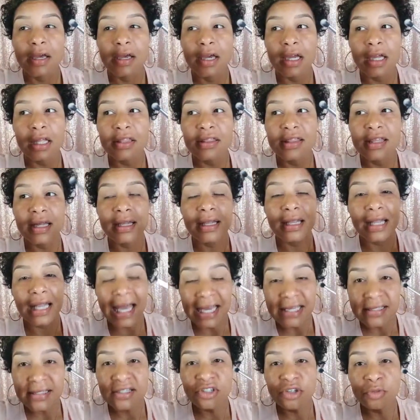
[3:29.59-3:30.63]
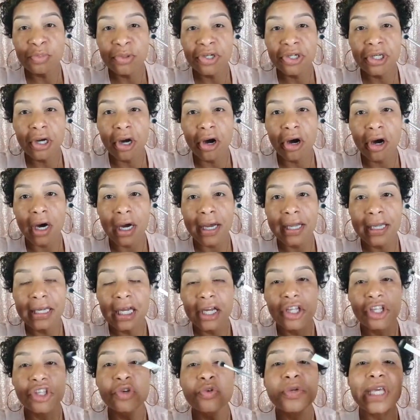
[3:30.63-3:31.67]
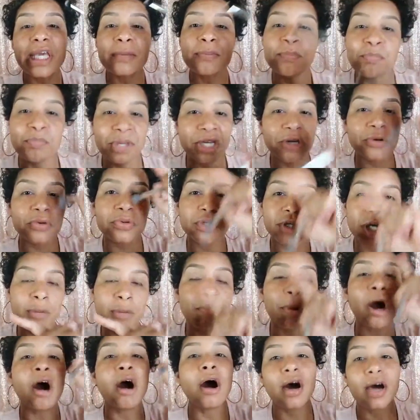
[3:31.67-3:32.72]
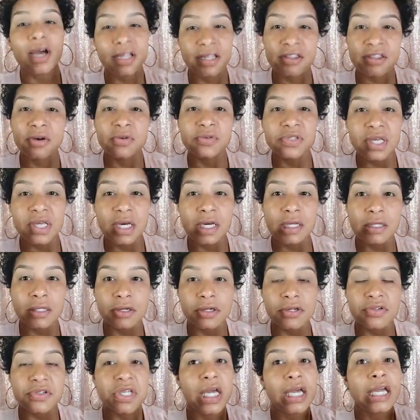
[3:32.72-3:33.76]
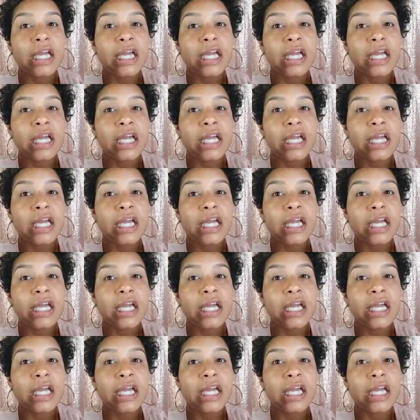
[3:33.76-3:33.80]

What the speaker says: the less you put on, you can build upon those colors.